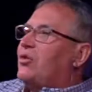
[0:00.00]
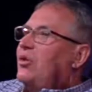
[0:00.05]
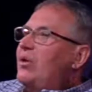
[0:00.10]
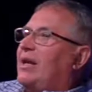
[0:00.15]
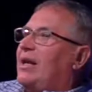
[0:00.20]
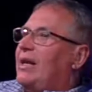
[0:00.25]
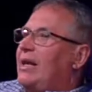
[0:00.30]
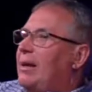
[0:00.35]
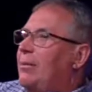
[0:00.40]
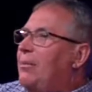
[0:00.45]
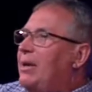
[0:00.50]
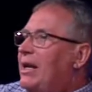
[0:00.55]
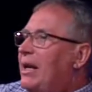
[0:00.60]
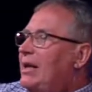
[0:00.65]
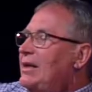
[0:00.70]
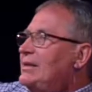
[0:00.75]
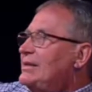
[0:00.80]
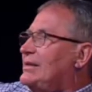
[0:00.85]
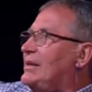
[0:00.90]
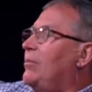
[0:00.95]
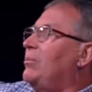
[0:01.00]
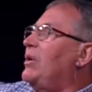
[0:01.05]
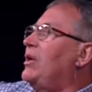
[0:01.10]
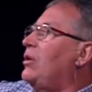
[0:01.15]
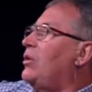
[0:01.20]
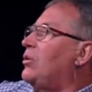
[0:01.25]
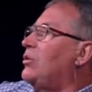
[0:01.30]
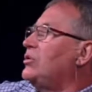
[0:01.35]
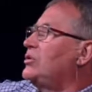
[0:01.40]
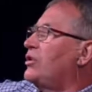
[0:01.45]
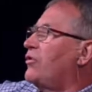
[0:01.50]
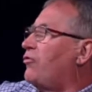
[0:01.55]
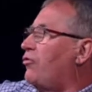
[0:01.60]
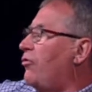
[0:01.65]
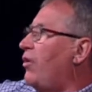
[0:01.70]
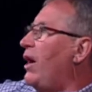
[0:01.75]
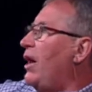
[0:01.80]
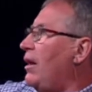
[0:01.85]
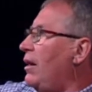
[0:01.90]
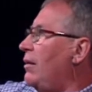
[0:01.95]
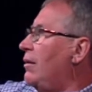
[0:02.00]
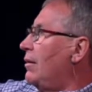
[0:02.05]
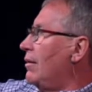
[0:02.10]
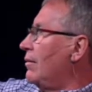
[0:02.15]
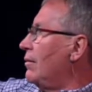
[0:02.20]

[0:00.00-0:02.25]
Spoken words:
to eliminate somebody who's a friend